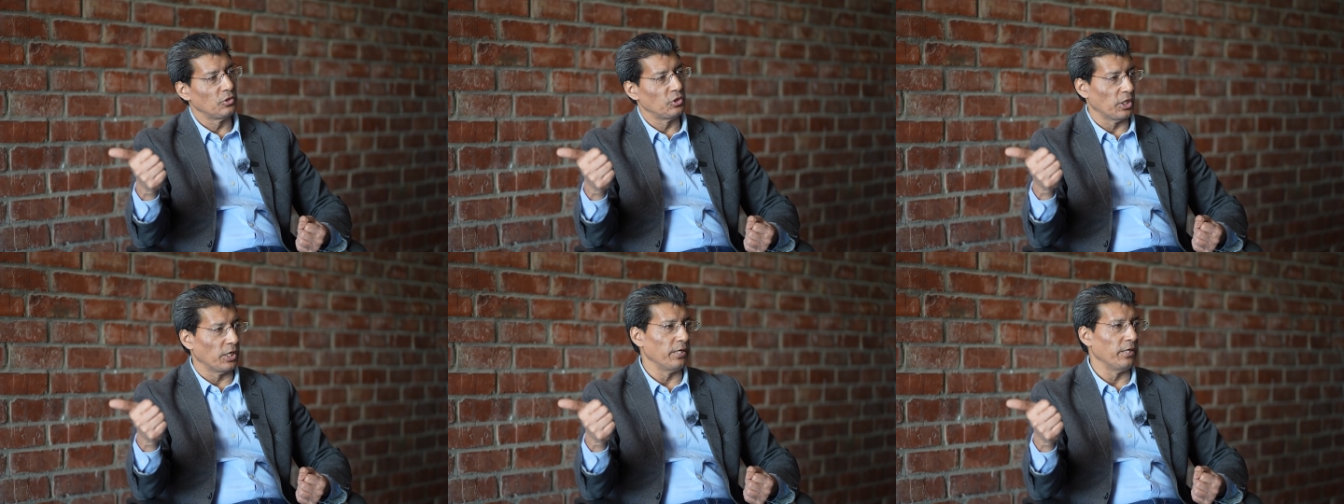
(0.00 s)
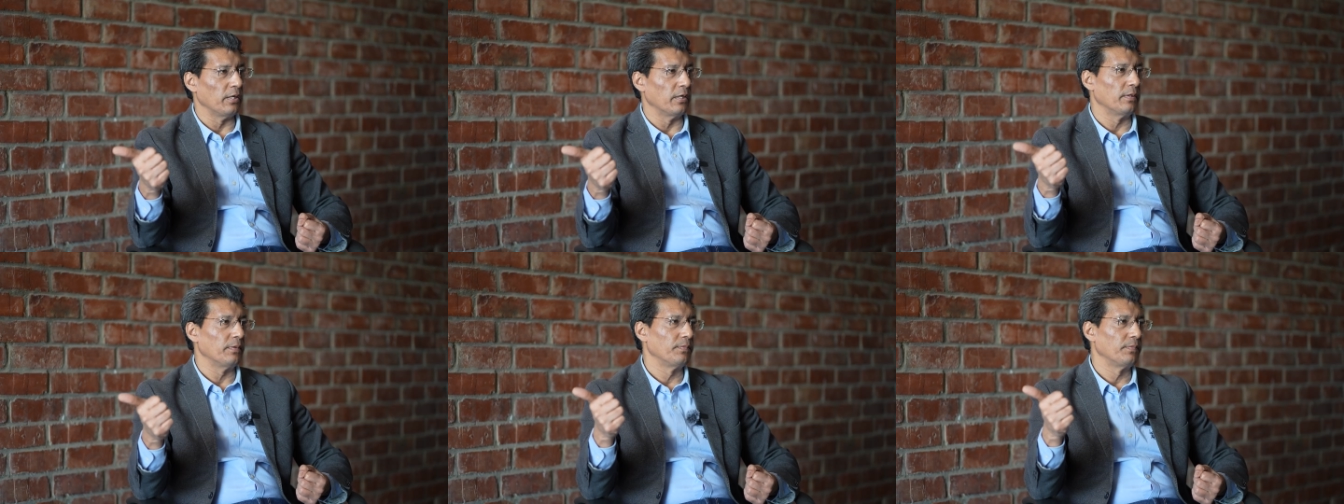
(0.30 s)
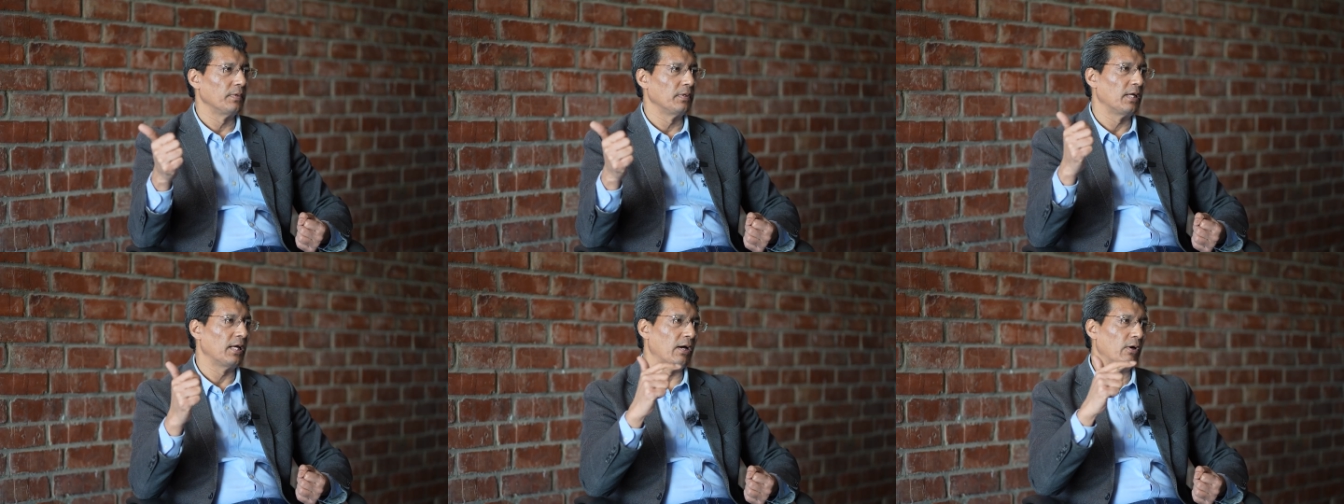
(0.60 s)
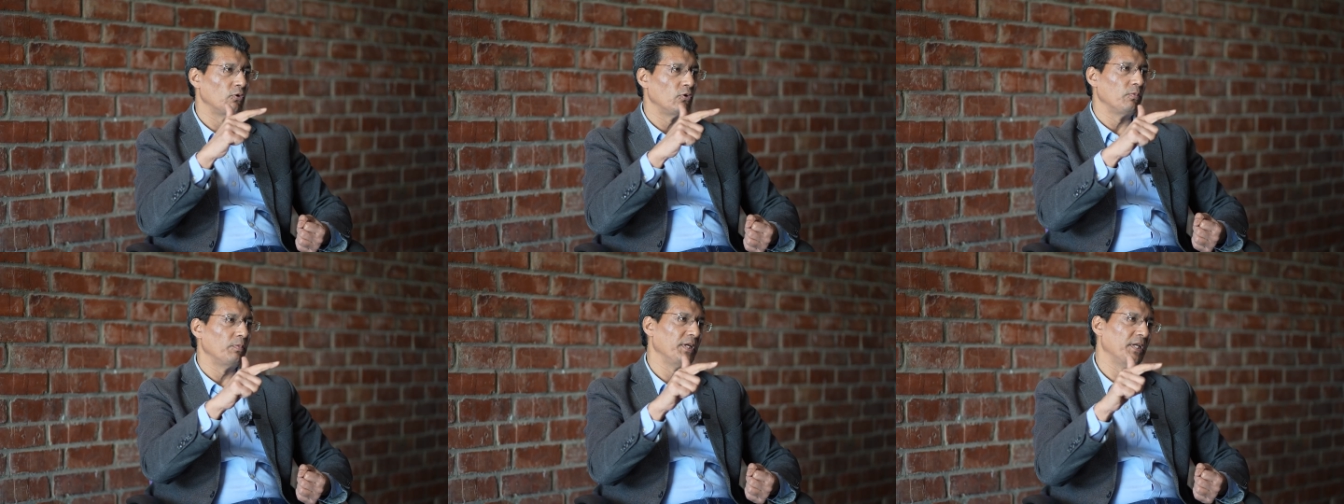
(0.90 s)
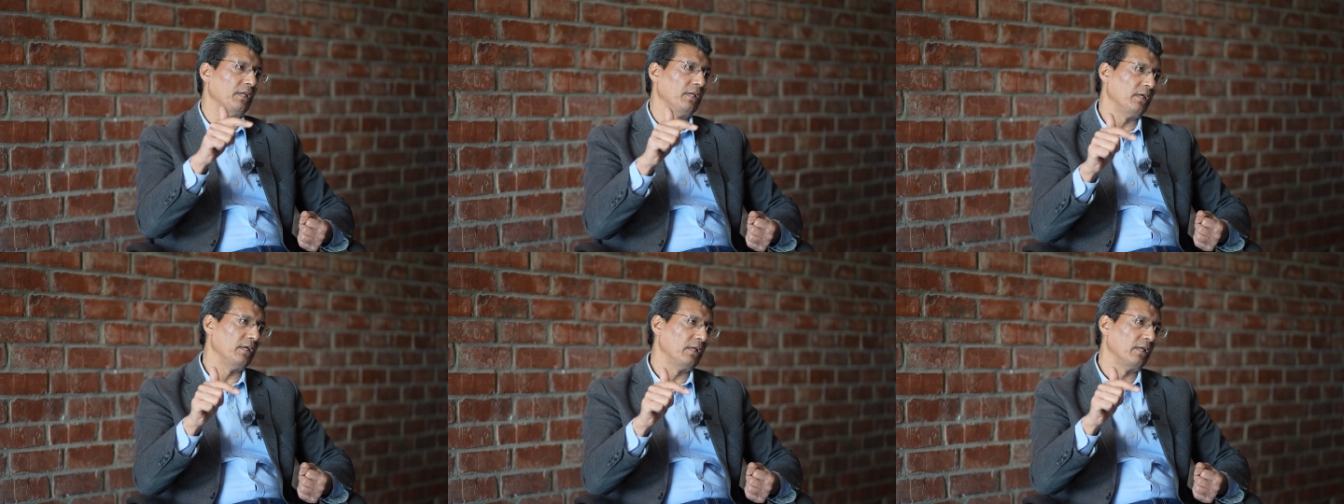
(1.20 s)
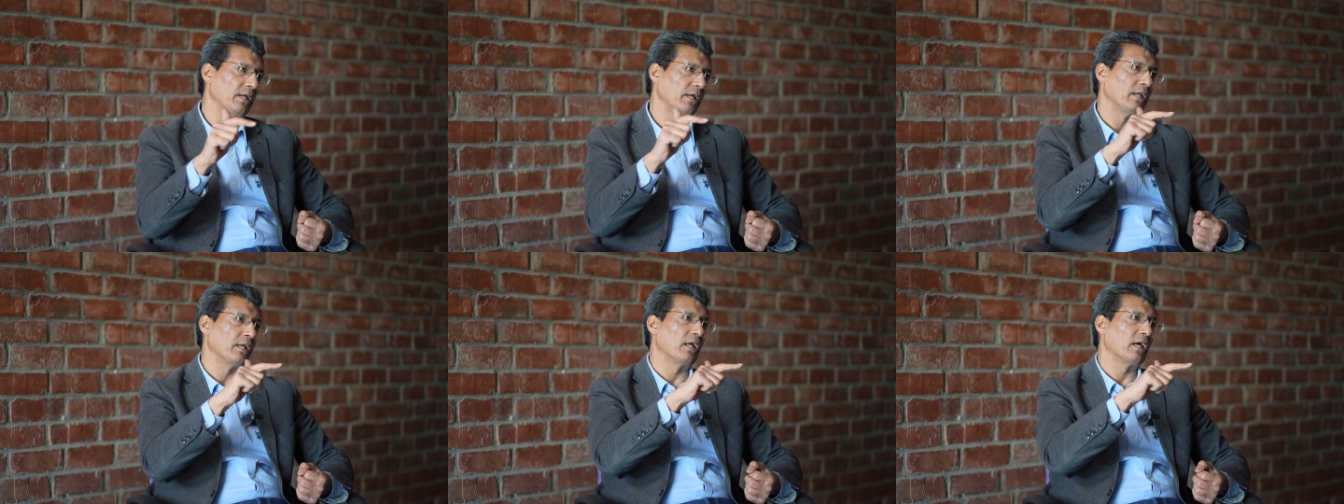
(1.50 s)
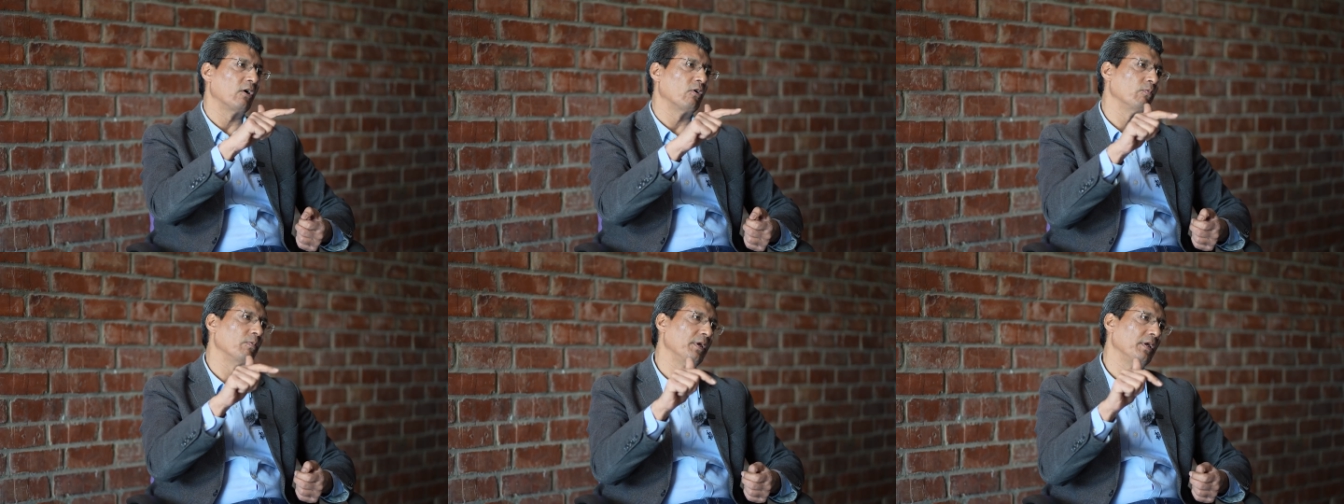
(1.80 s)
China. How do we deal and
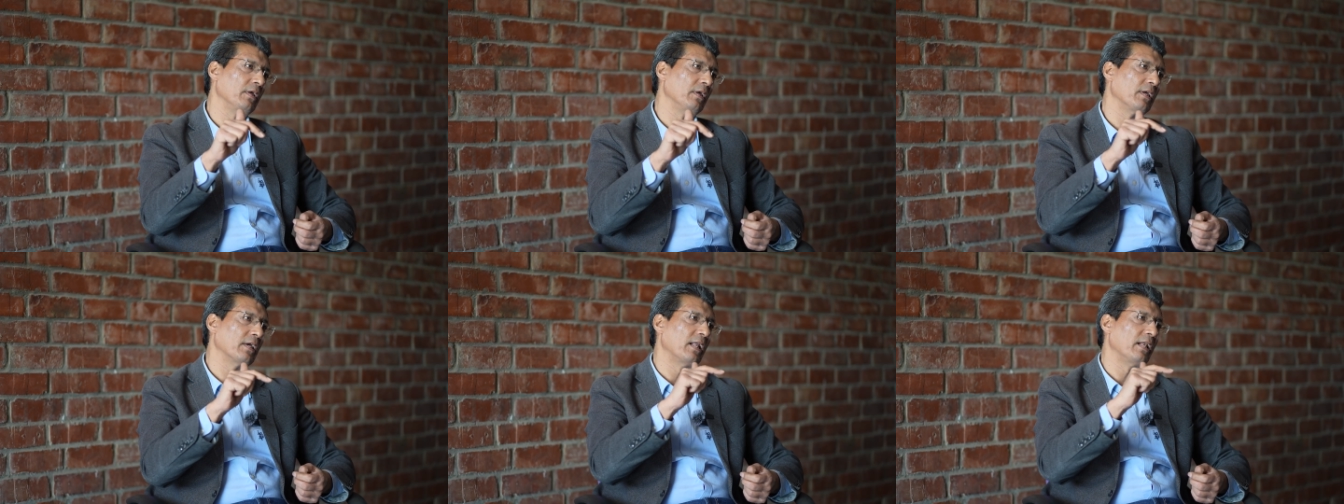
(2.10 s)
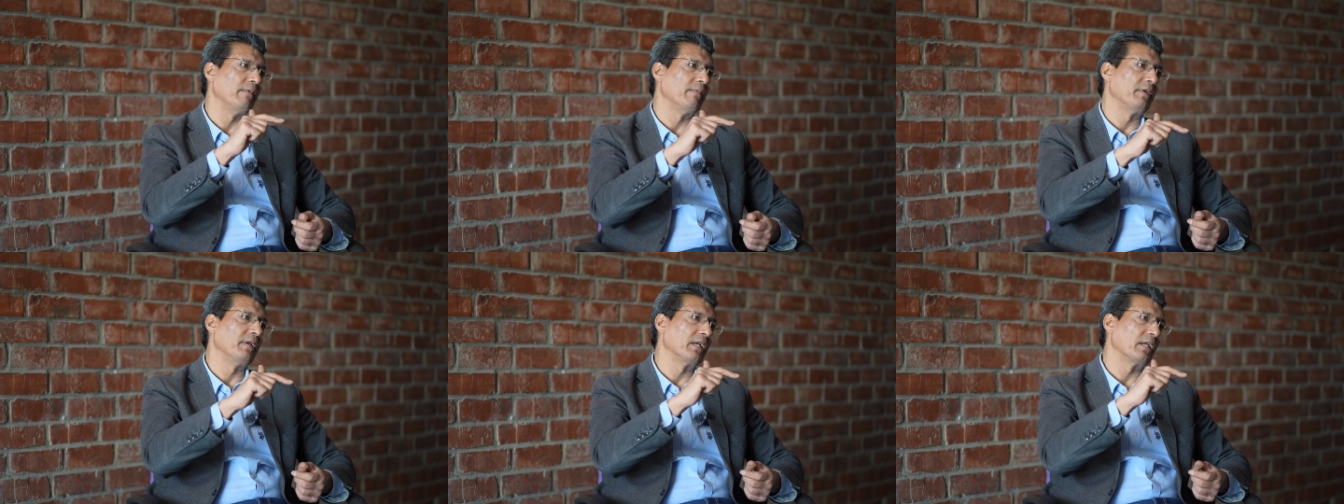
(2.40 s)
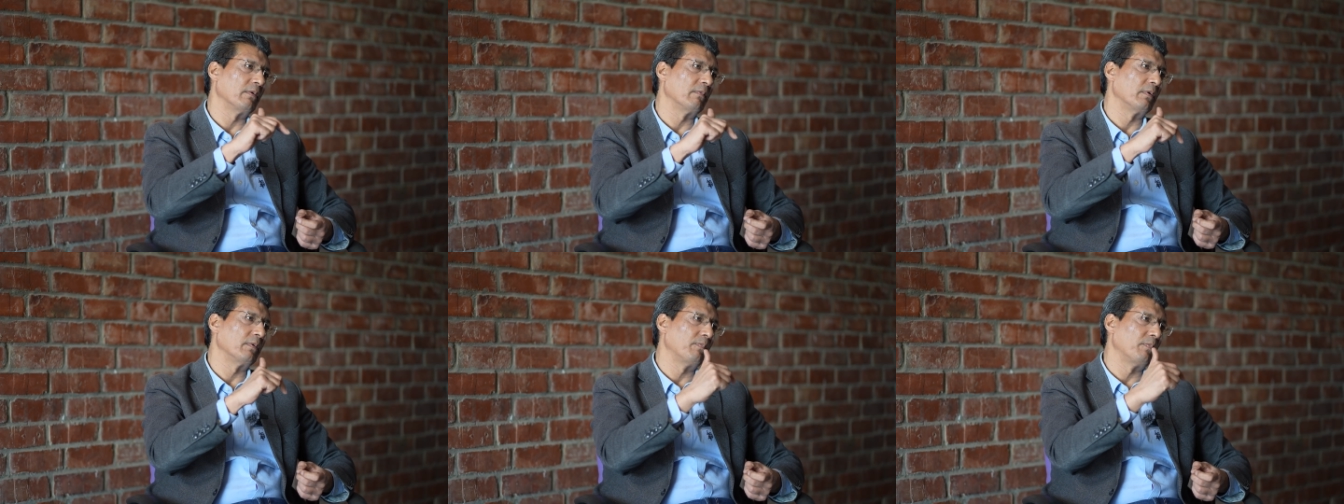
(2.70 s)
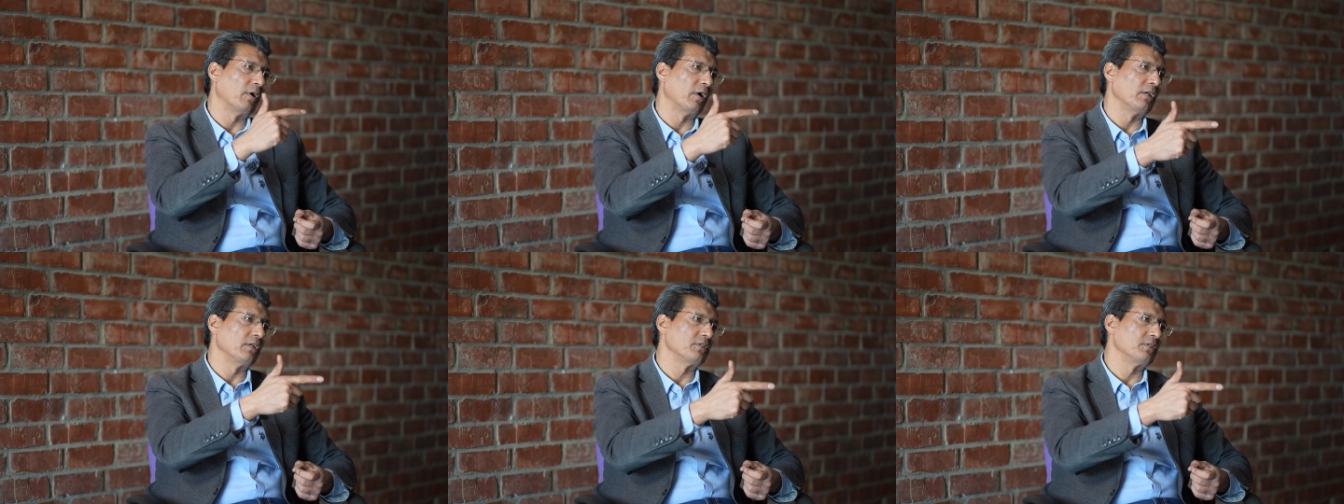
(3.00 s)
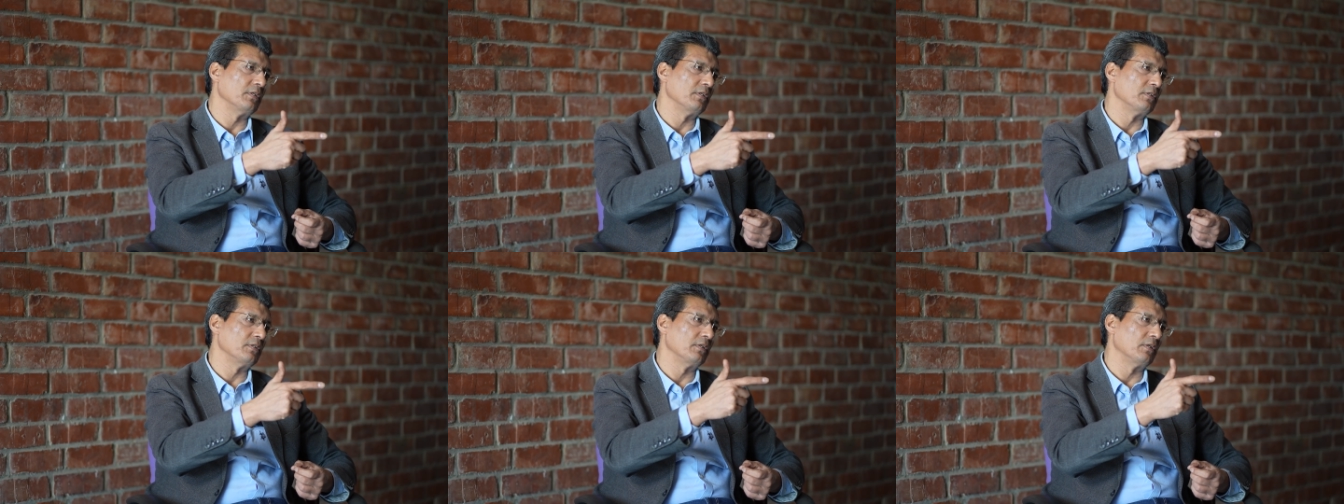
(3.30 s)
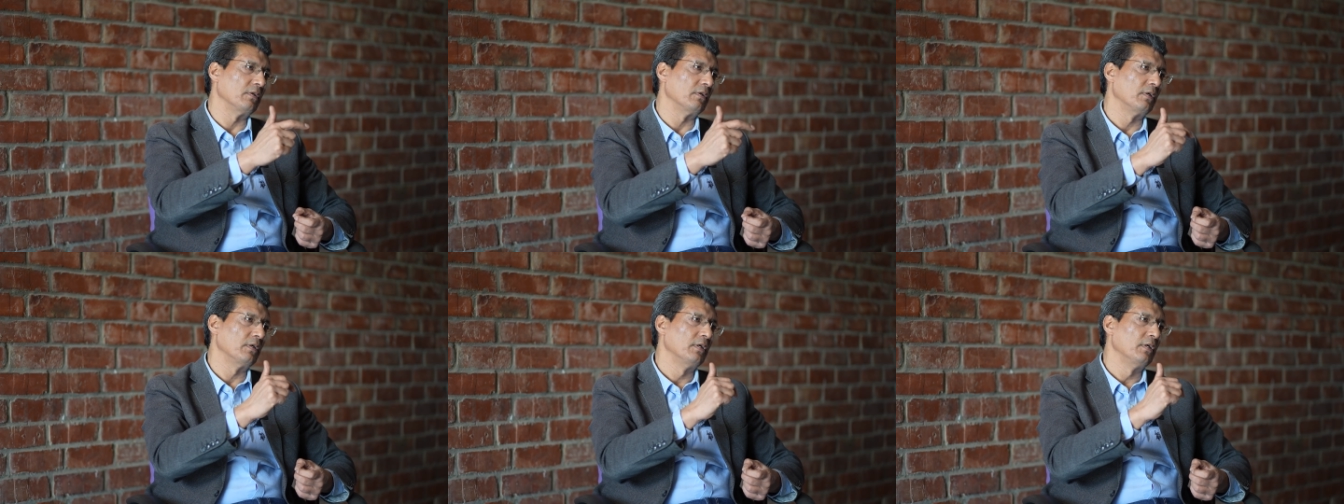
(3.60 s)
how we calibrate our policies?